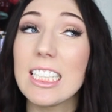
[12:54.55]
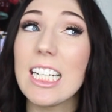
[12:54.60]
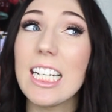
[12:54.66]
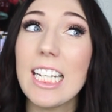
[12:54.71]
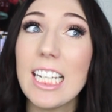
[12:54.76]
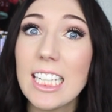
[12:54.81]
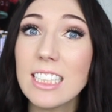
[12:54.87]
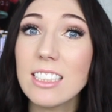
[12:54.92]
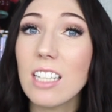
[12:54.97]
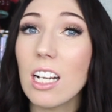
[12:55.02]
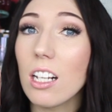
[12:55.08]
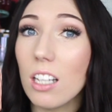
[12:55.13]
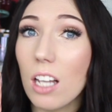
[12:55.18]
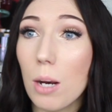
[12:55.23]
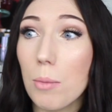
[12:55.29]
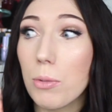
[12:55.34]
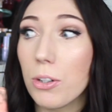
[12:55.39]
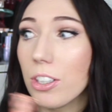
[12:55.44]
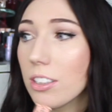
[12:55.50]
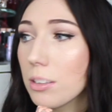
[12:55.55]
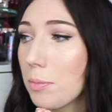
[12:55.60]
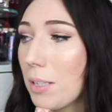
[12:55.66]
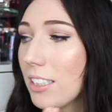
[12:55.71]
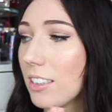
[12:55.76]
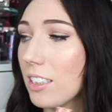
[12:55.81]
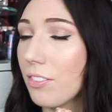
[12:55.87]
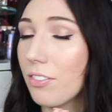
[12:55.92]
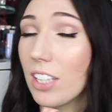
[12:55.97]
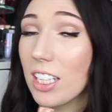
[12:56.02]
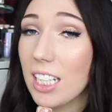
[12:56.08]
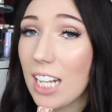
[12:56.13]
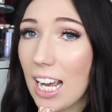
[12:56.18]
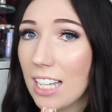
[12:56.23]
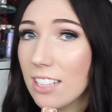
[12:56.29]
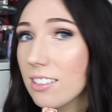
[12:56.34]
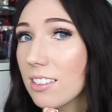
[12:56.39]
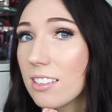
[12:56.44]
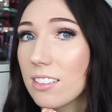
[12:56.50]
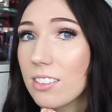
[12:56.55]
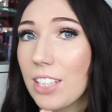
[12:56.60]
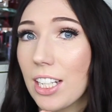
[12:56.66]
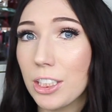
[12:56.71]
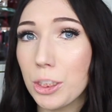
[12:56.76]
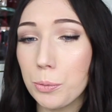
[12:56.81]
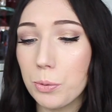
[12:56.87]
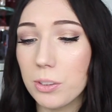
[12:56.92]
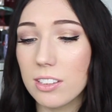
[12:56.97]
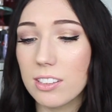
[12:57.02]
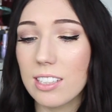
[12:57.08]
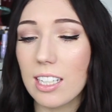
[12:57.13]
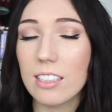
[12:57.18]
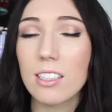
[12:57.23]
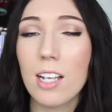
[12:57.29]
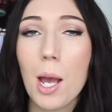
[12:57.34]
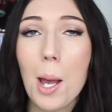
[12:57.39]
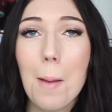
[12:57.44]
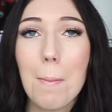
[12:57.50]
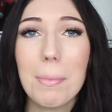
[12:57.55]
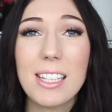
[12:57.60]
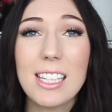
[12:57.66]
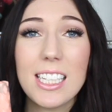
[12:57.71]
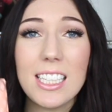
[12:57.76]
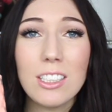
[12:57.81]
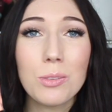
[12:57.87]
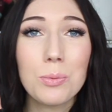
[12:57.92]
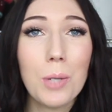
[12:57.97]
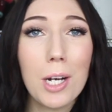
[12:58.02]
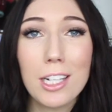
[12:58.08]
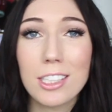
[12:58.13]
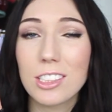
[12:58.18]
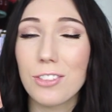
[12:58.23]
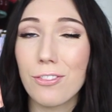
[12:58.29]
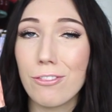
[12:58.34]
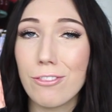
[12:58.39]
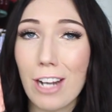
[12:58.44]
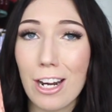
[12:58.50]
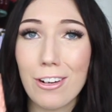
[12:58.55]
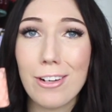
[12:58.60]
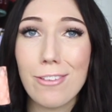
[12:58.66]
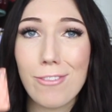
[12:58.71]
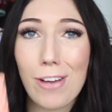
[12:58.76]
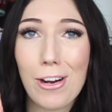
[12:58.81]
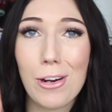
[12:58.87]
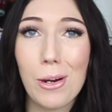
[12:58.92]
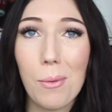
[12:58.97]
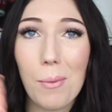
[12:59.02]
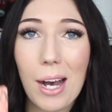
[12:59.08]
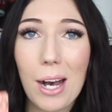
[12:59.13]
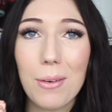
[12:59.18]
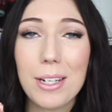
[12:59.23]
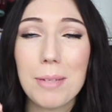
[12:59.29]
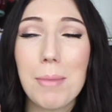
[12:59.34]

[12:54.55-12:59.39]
It is a lot more expensive than the Essence Lash Princess, but this works very, very well.